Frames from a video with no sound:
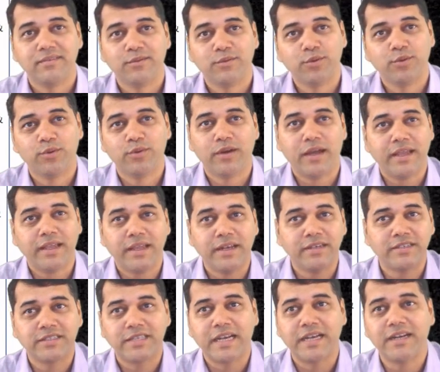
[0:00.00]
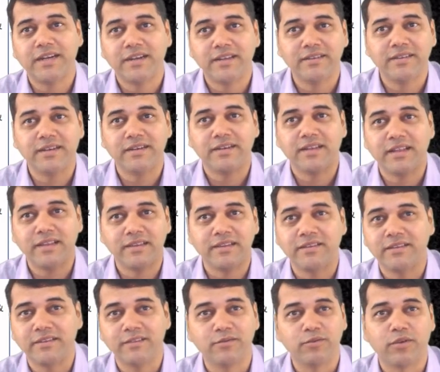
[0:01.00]
So I can standardize and tell
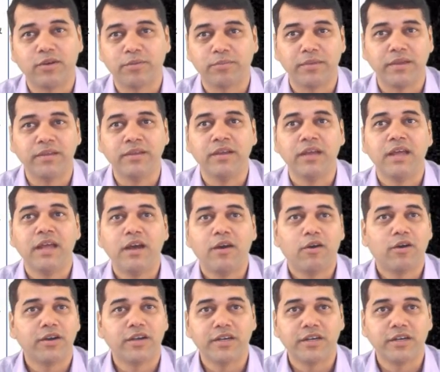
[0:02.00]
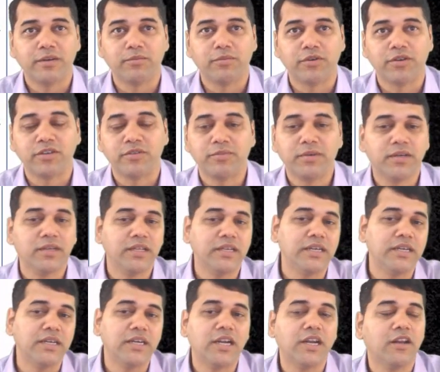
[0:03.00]
this is what my audit report is. But
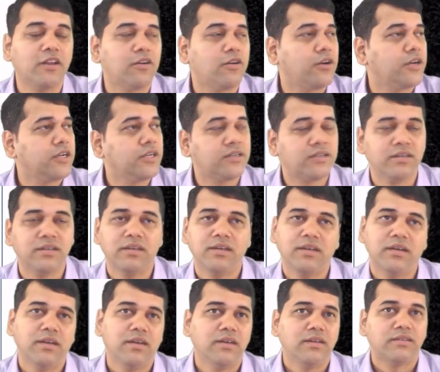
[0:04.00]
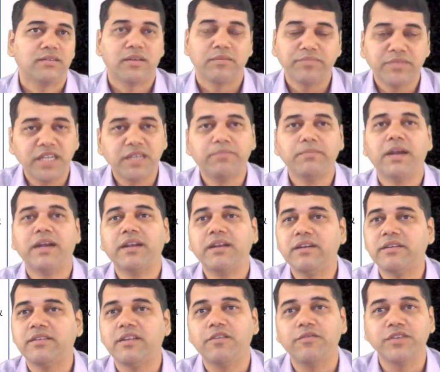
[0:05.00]
internal audit, subject matter
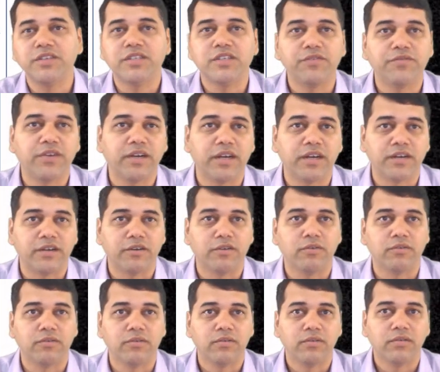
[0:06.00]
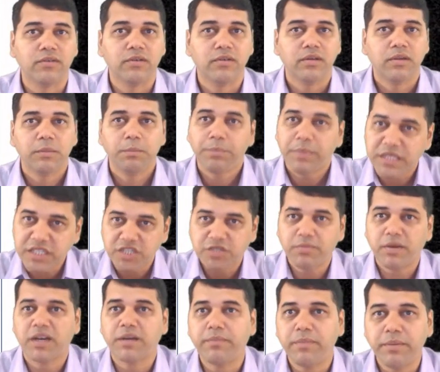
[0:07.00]
itself is difficult, no?
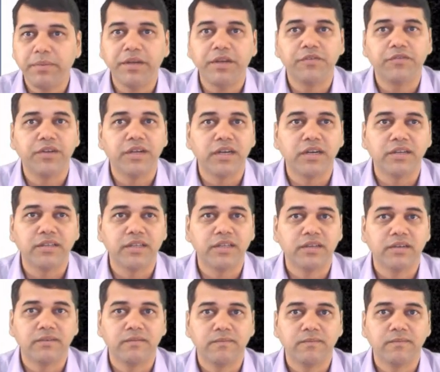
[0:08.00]
Benchmark may be difficult there.